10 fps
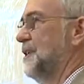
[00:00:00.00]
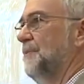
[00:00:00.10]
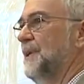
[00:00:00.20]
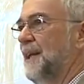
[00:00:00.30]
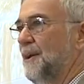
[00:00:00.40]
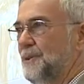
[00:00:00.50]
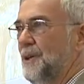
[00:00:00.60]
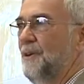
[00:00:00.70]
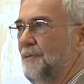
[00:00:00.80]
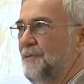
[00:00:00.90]
is coming
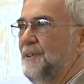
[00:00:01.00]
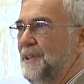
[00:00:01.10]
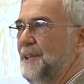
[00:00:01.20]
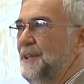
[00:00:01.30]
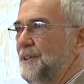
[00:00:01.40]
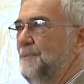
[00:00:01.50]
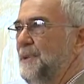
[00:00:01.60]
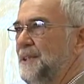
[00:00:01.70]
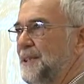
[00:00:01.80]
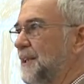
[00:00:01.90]
out of the
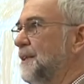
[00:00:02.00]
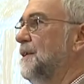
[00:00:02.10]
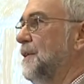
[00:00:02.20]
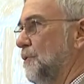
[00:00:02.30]
meeting